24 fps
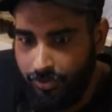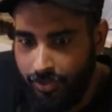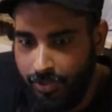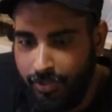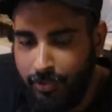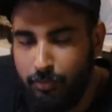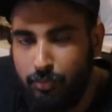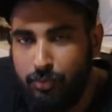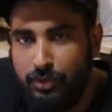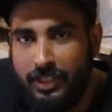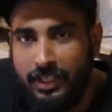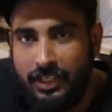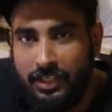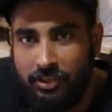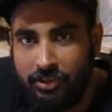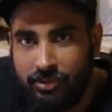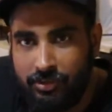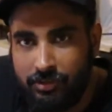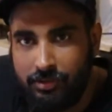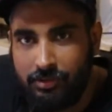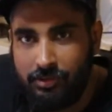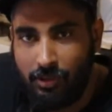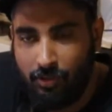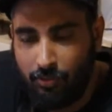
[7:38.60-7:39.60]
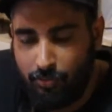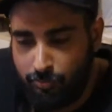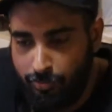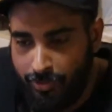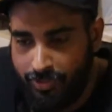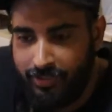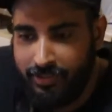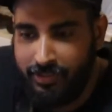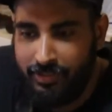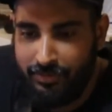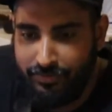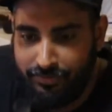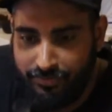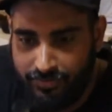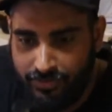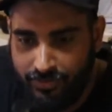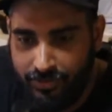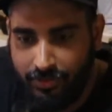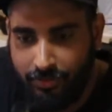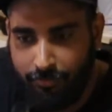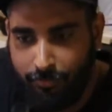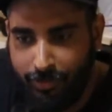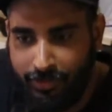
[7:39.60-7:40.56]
illumination around my TV.